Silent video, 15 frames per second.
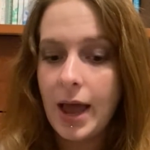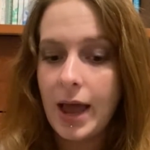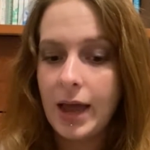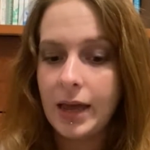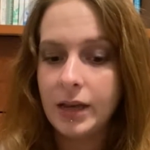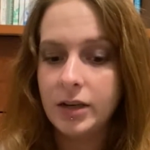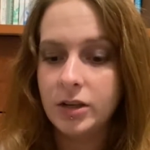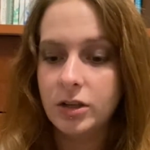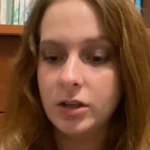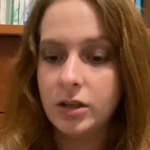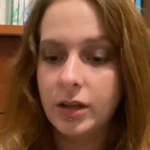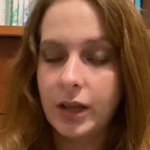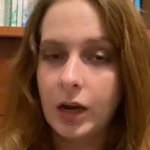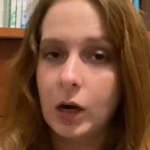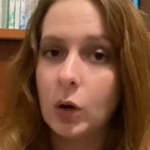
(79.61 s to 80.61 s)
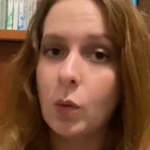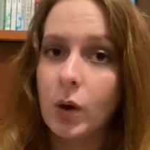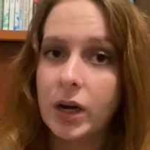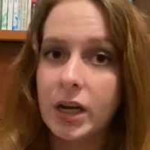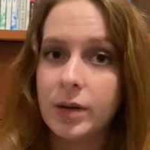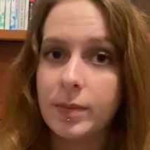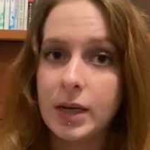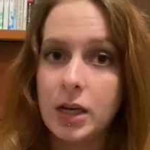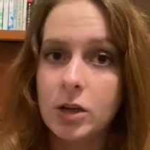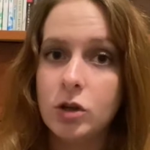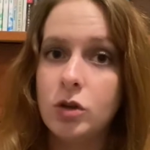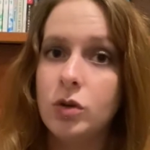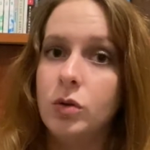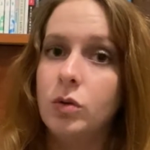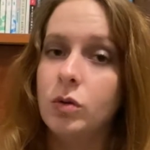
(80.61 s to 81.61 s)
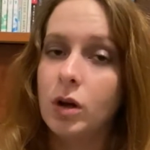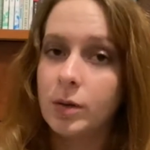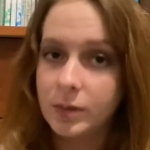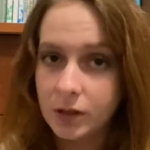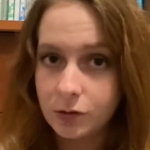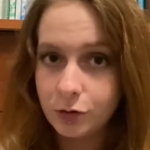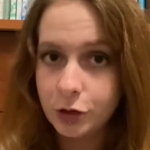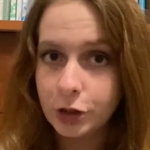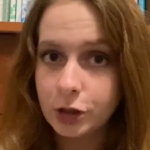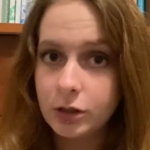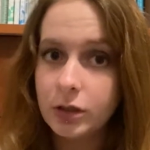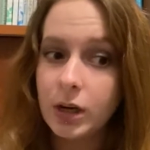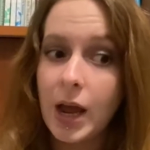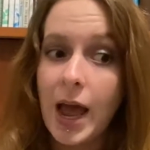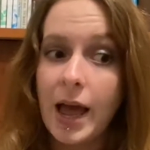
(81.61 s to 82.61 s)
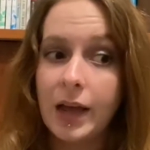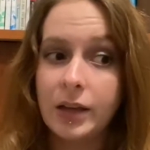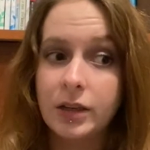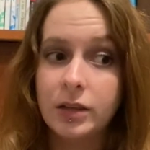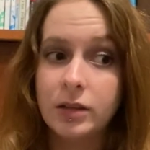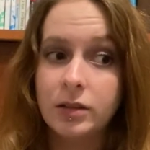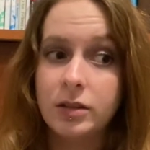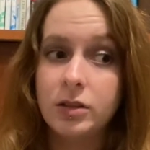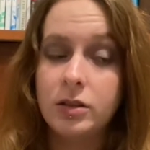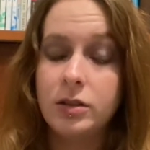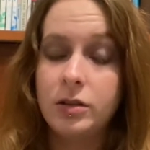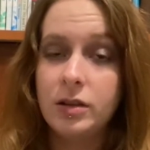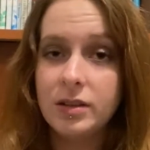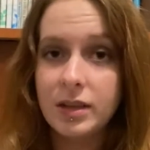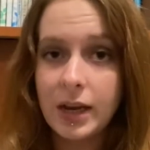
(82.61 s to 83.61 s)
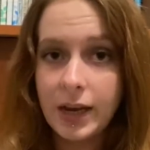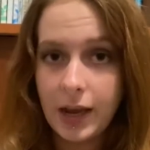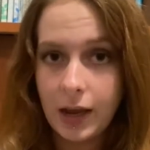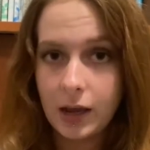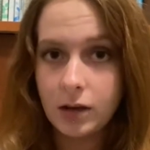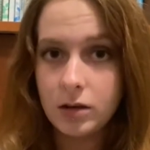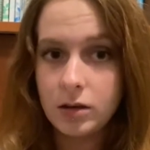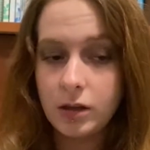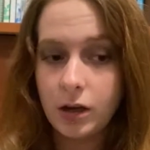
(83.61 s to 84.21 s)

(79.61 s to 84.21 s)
and they're wanting me to come over as soon as I can.